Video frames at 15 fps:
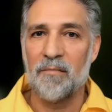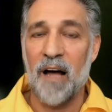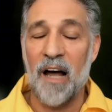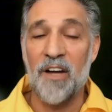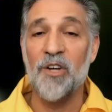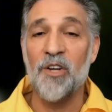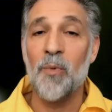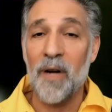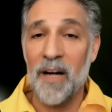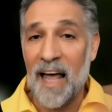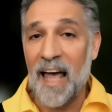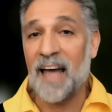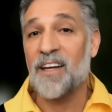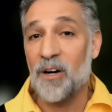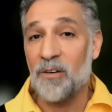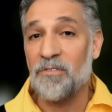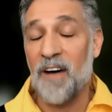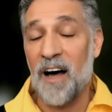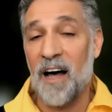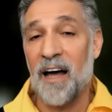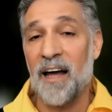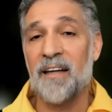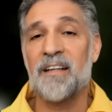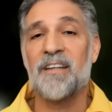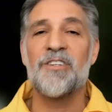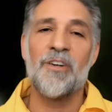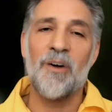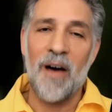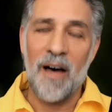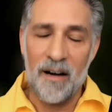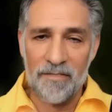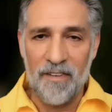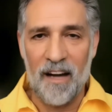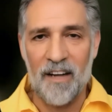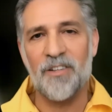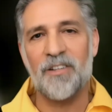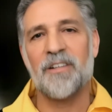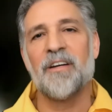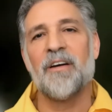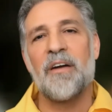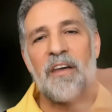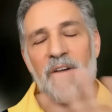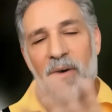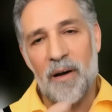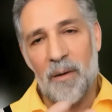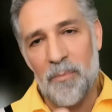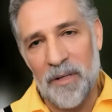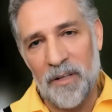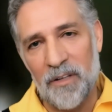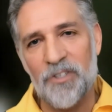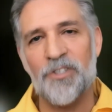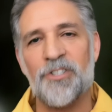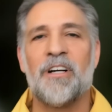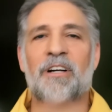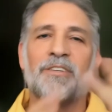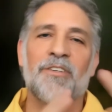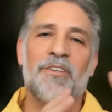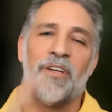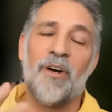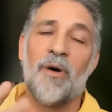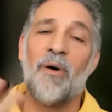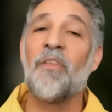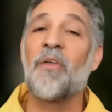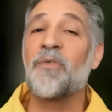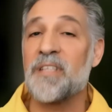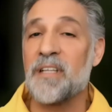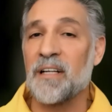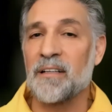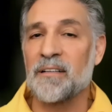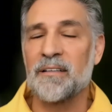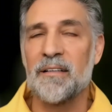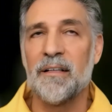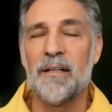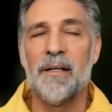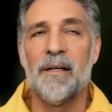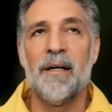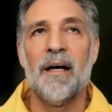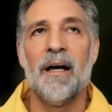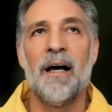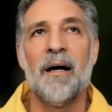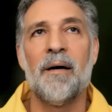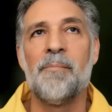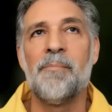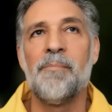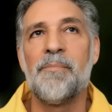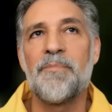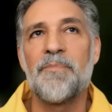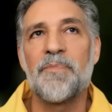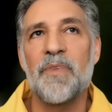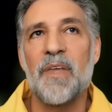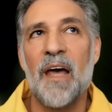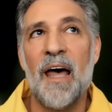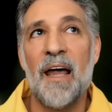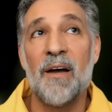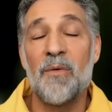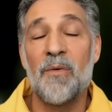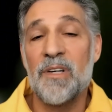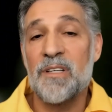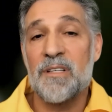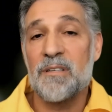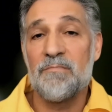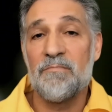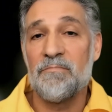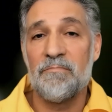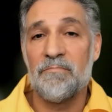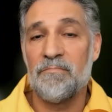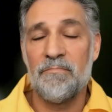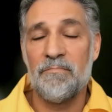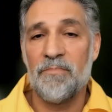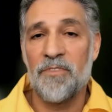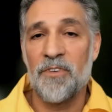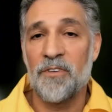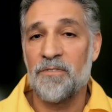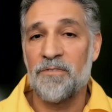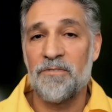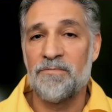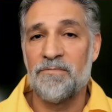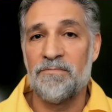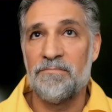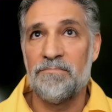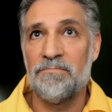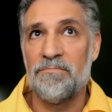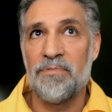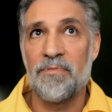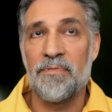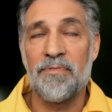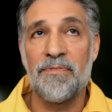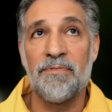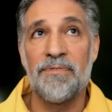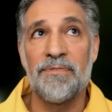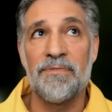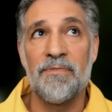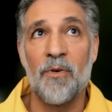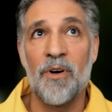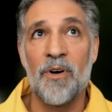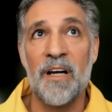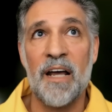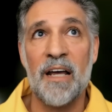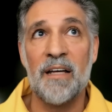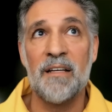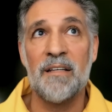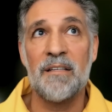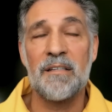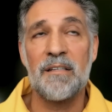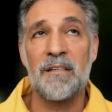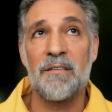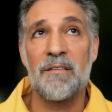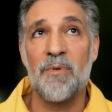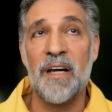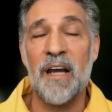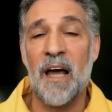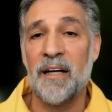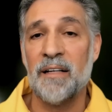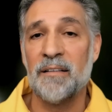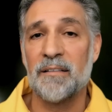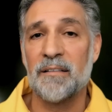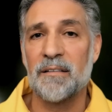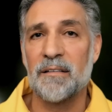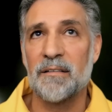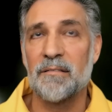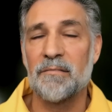I knew what I had to go find because you know how to find your clearing, you know how to build your shelter, you know all those things. Um, and it was for 4 days, 3 nights.